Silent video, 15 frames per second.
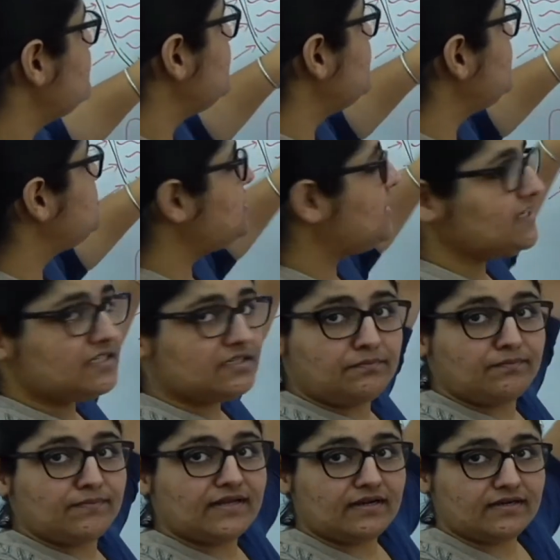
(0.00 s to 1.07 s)
eject
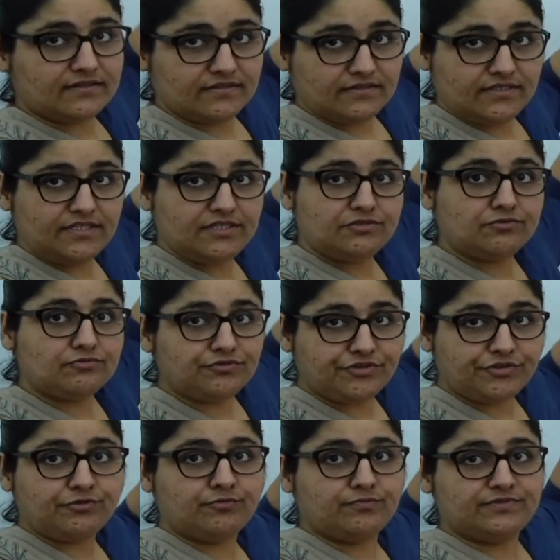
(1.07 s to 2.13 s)
blood into
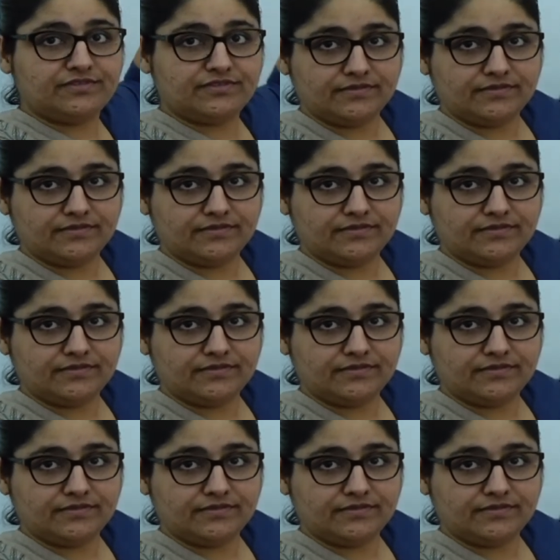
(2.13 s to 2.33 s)
tubes,